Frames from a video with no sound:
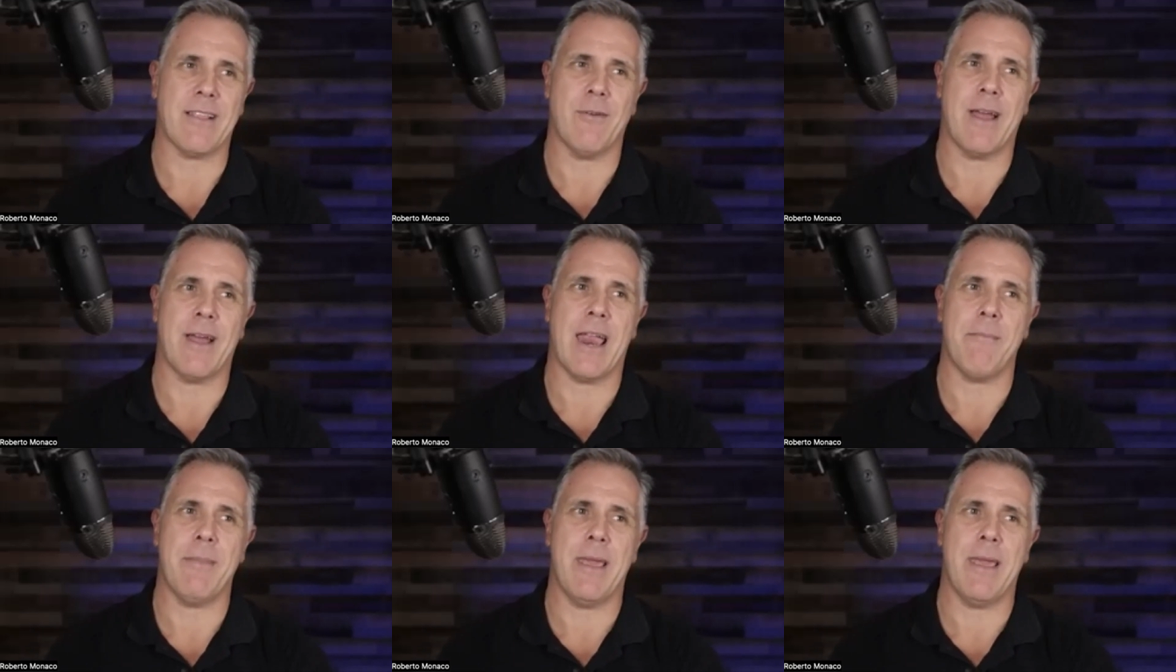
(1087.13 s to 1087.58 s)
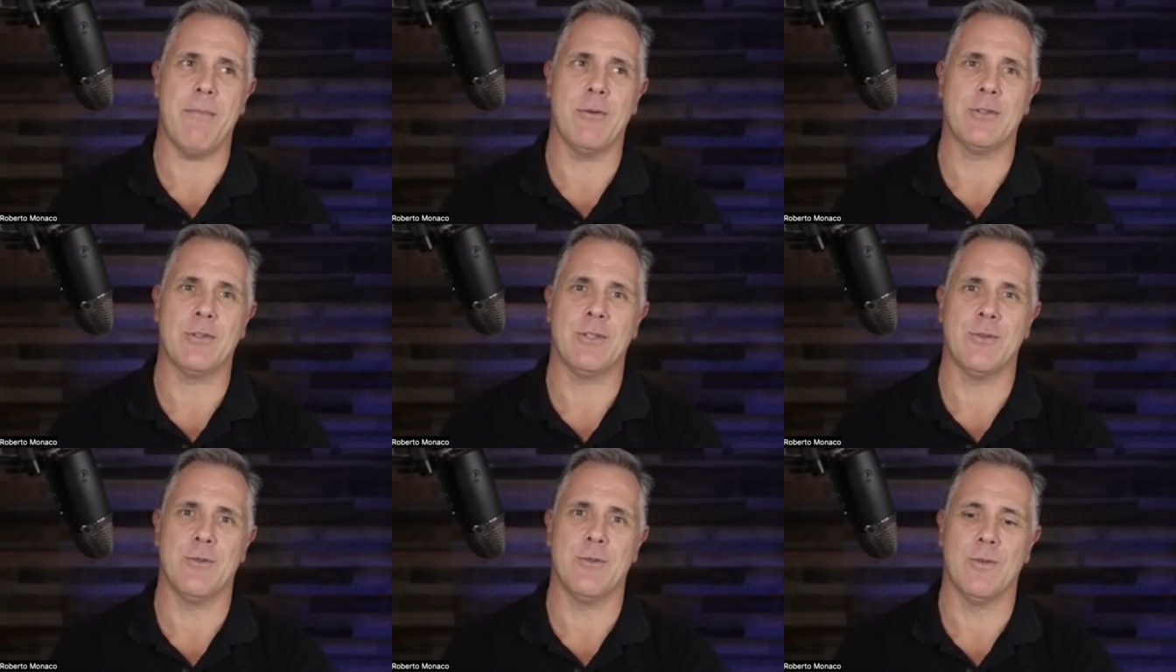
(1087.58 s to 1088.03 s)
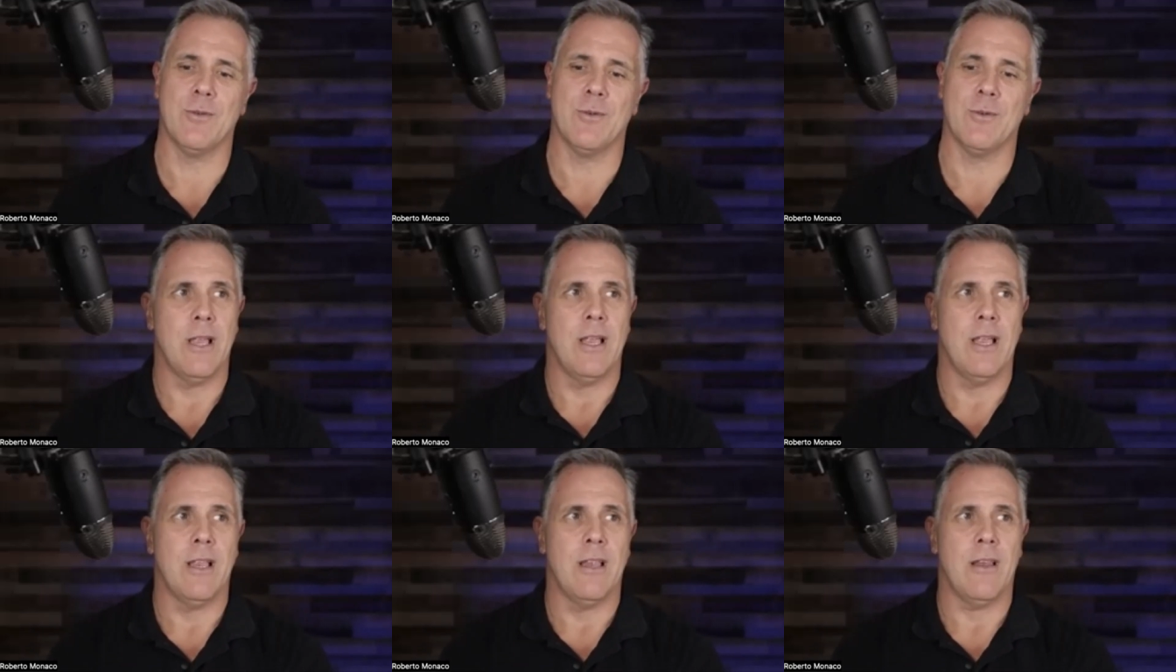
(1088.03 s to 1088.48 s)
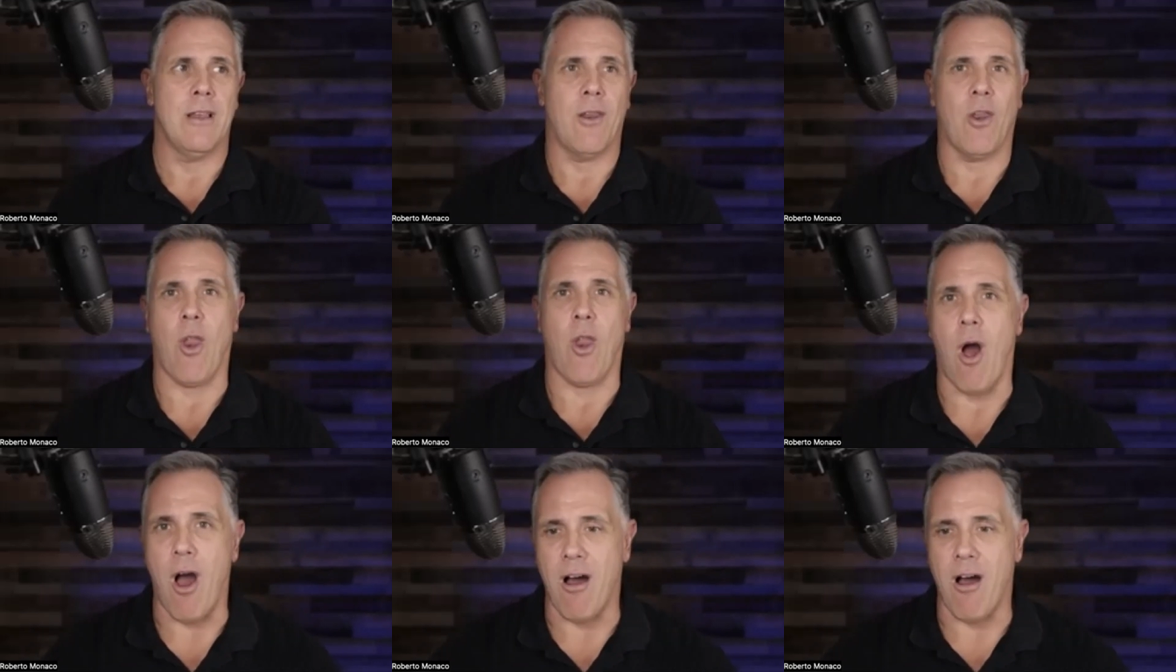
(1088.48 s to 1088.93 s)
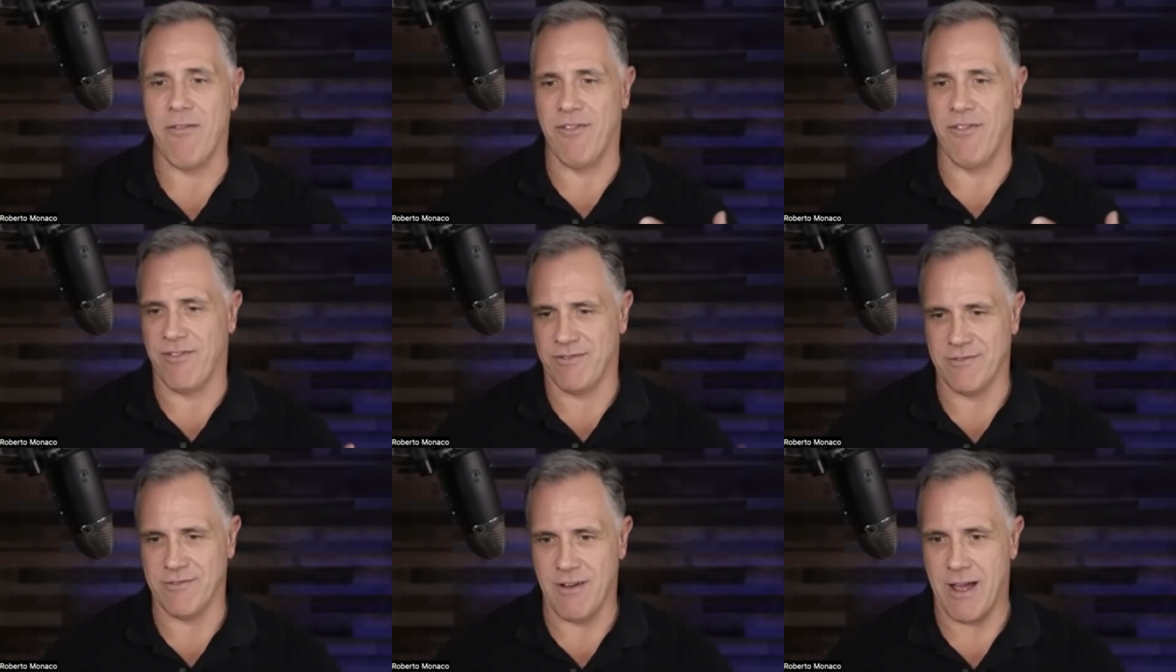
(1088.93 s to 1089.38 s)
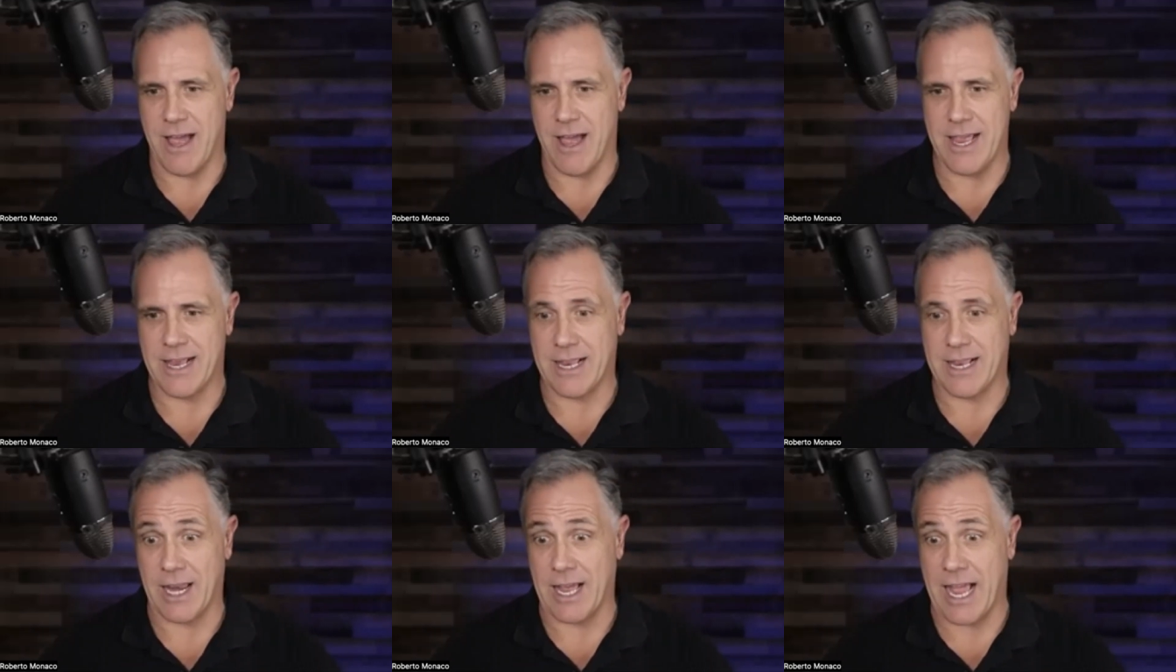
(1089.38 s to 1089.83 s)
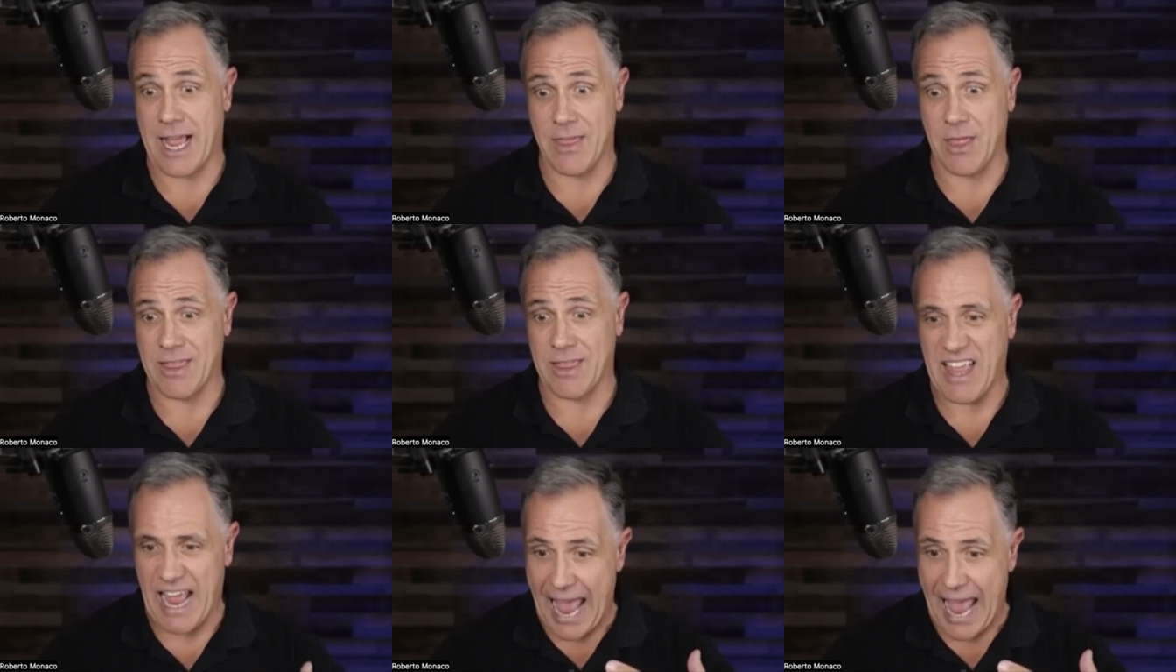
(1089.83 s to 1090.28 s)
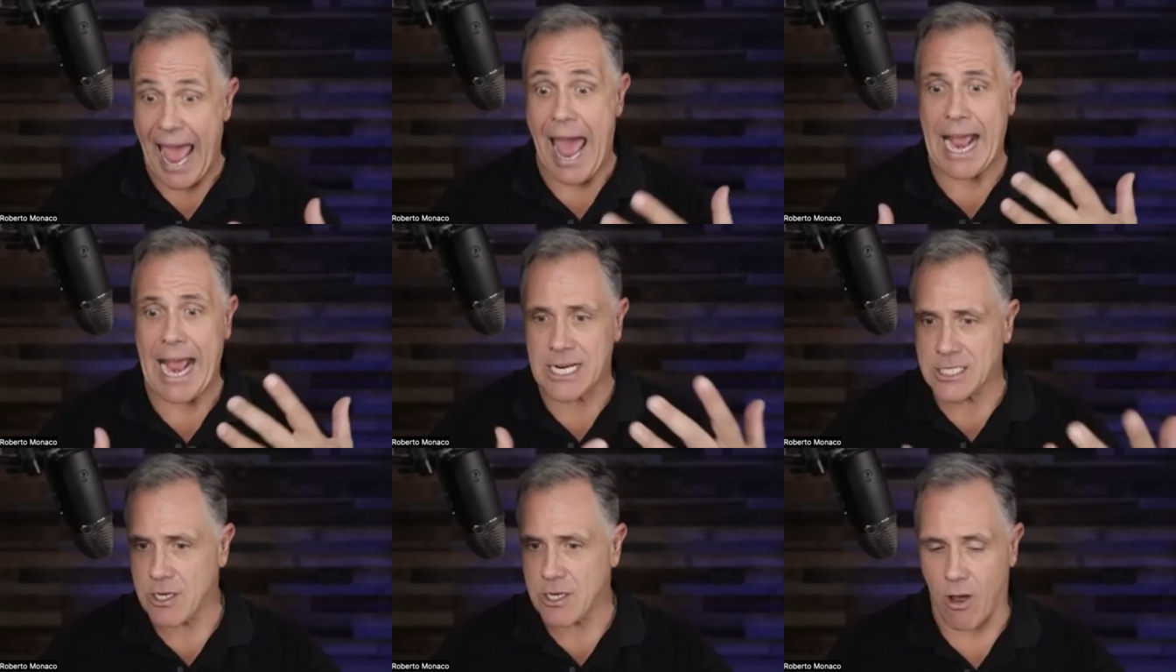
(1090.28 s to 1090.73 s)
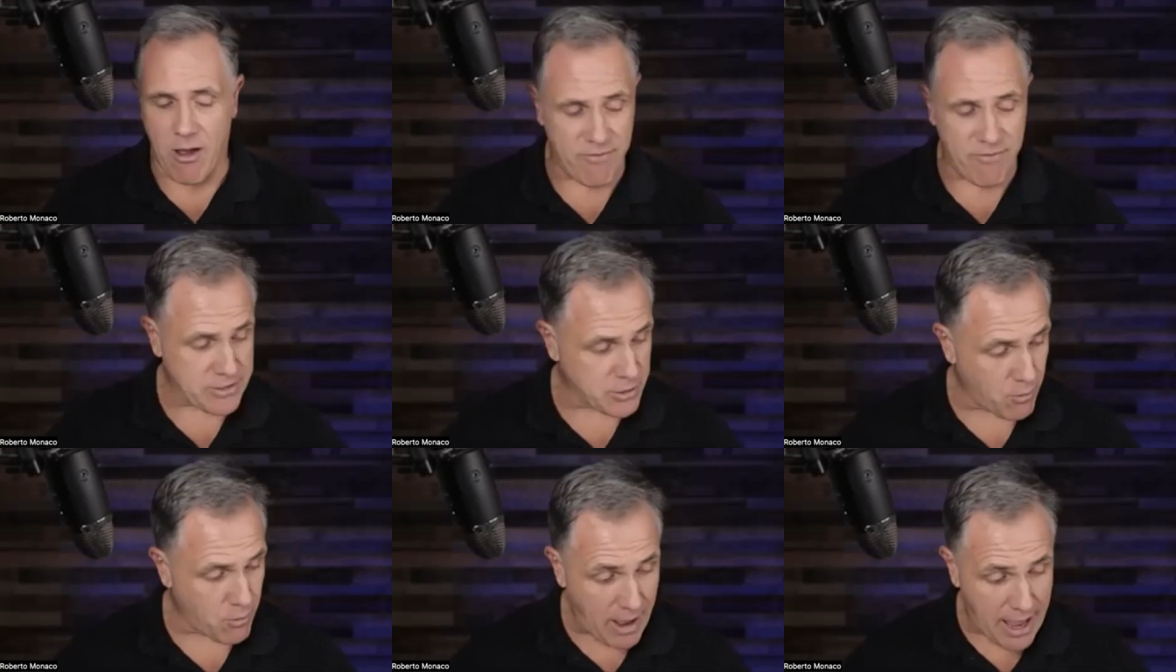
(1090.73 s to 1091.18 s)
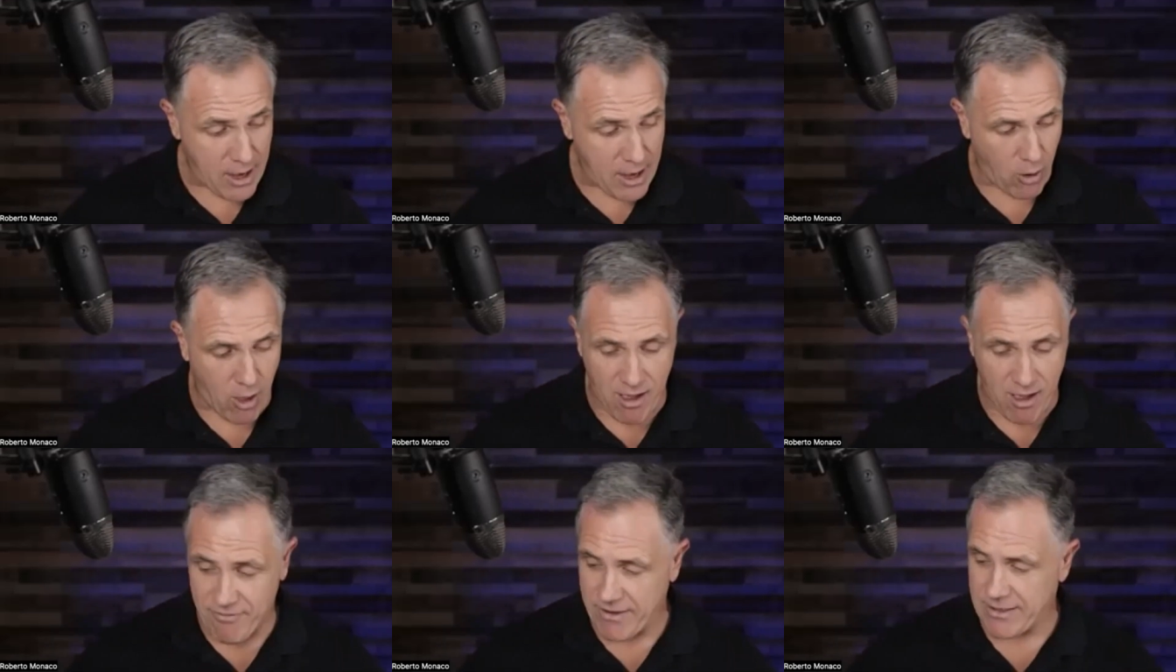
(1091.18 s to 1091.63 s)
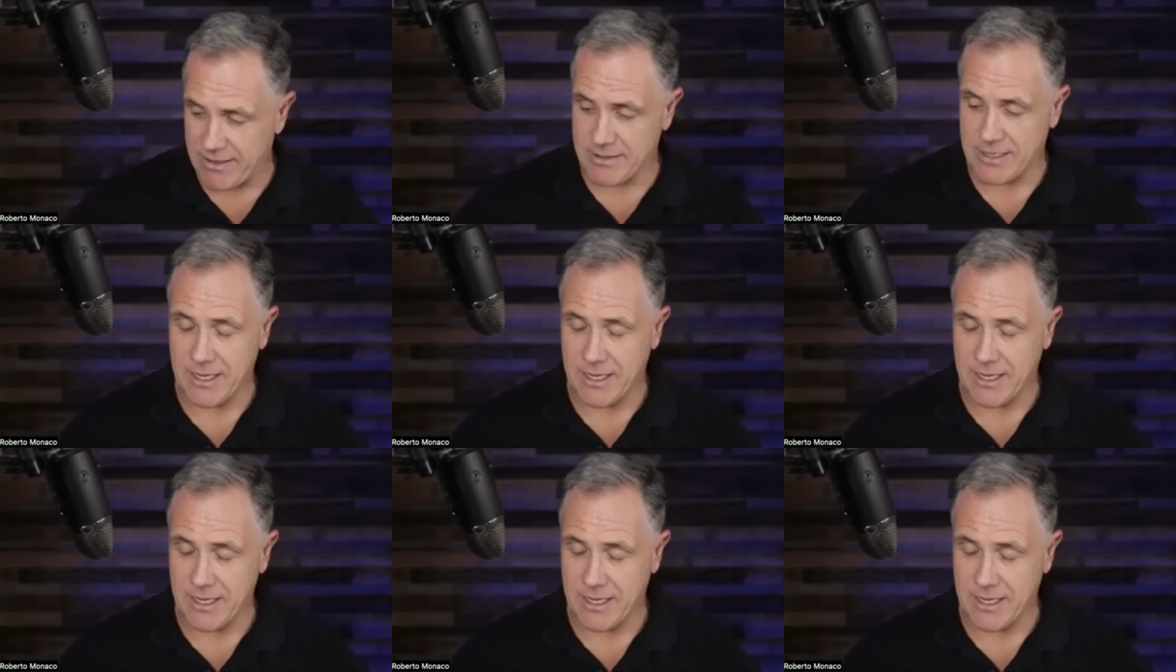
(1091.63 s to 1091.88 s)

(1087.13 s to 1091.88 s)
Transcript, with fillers: You got to be able to love, like, like kind of the act of. So I love it.